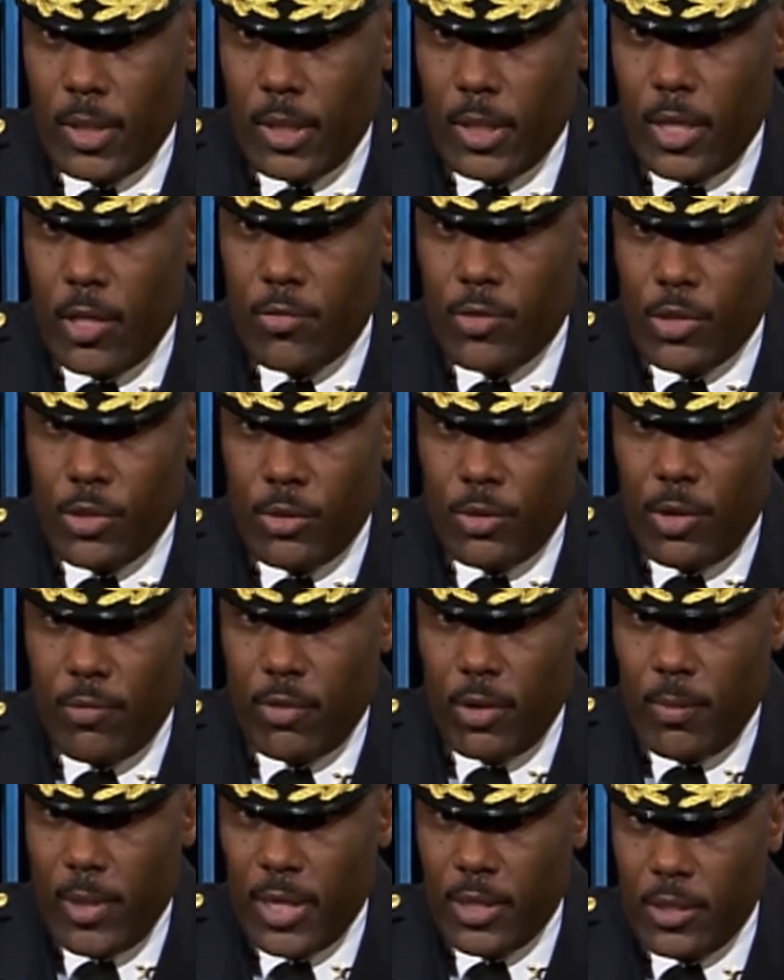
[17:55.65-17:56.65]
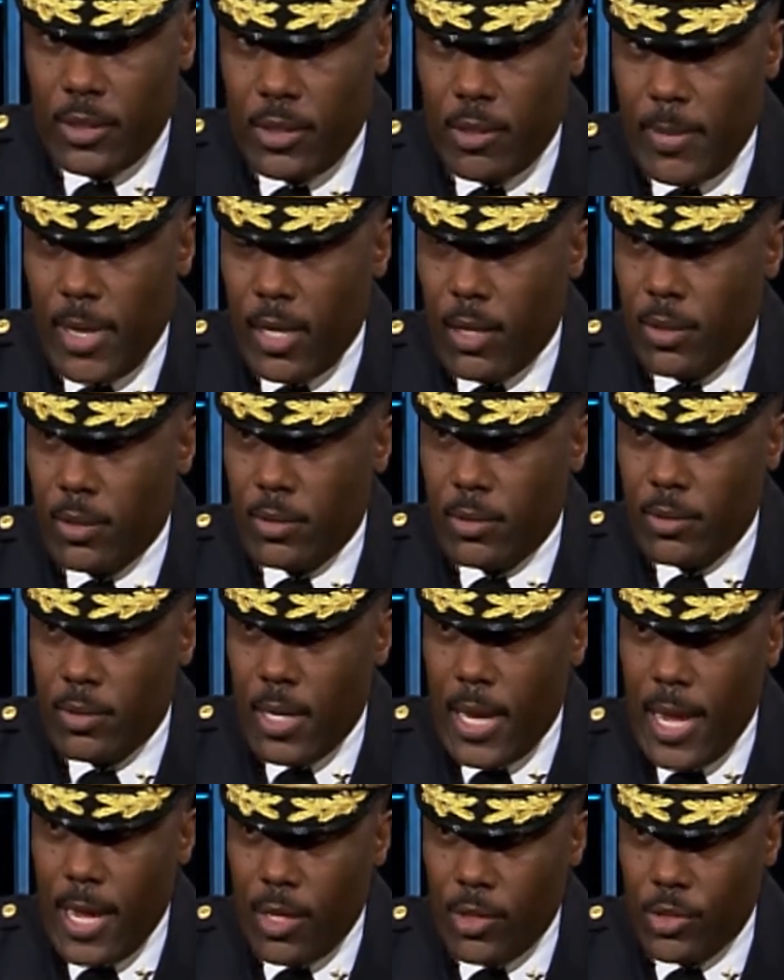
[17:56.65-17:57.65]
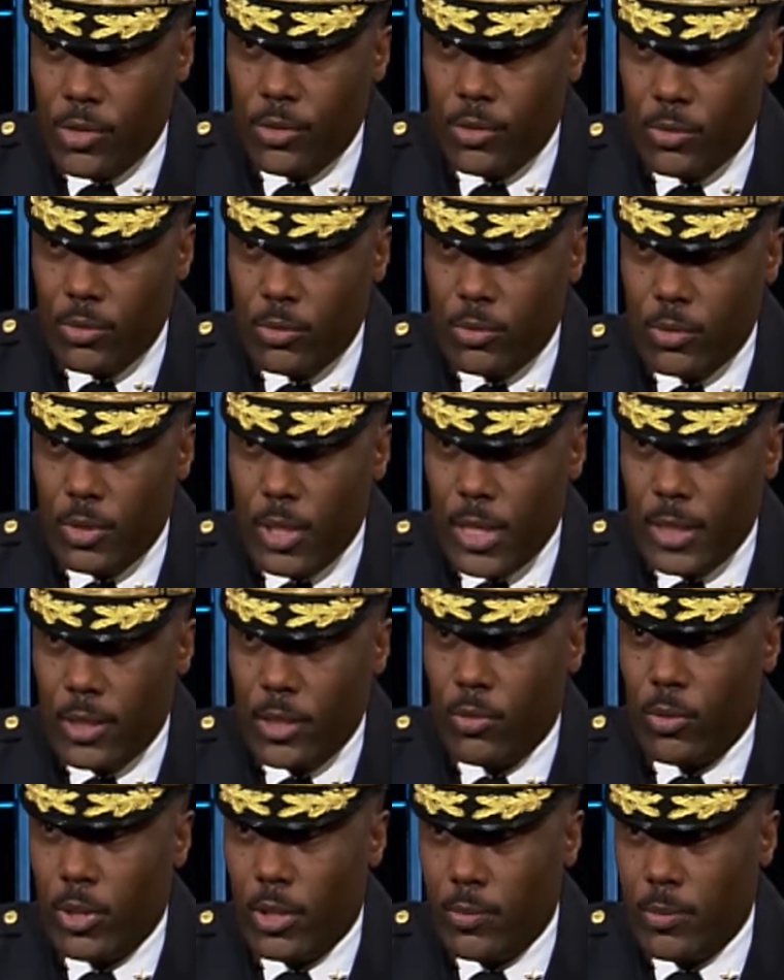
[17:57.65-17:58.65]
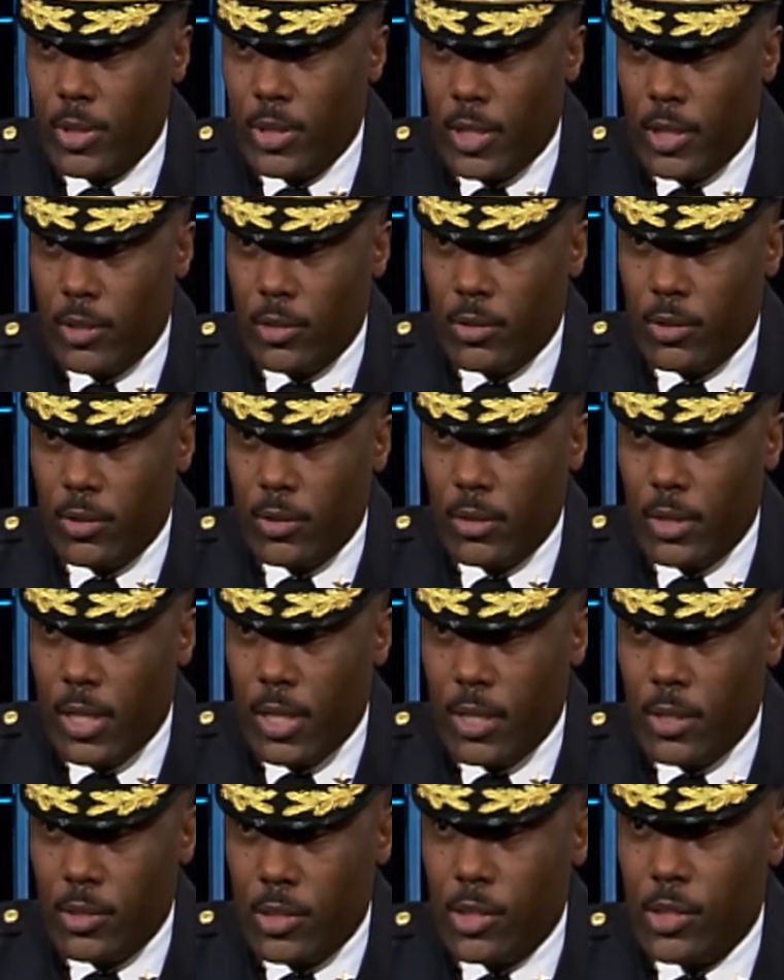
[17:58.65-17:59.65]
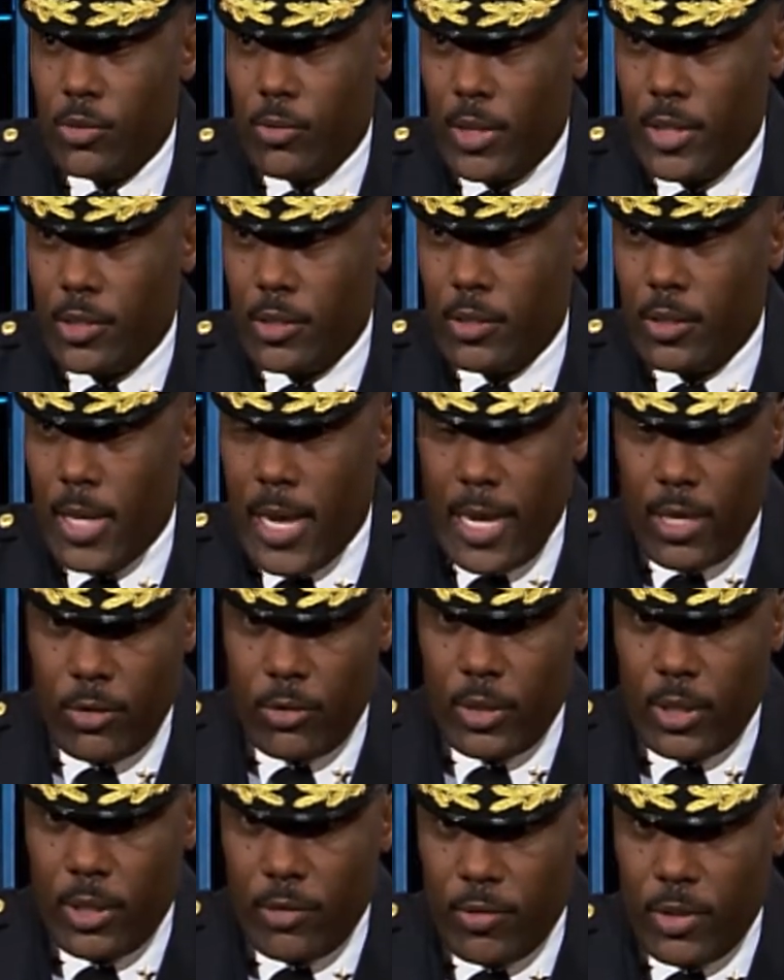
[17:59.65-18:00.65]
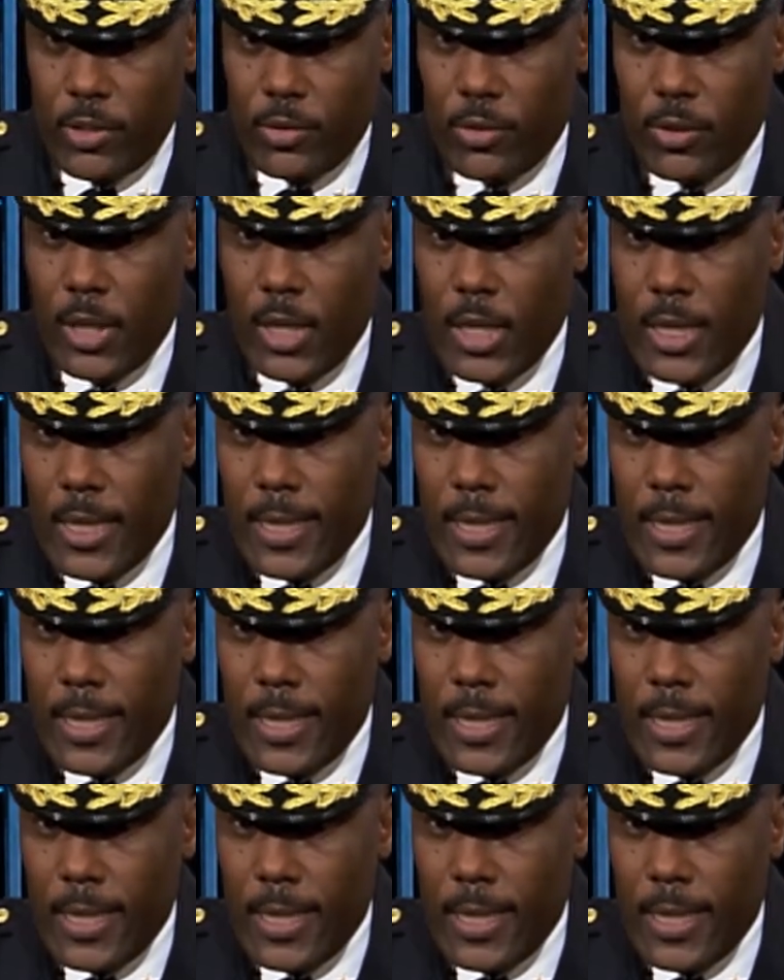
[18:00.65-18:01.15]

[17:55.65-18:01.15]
gives you information about how to deal with the particular situation and or individual.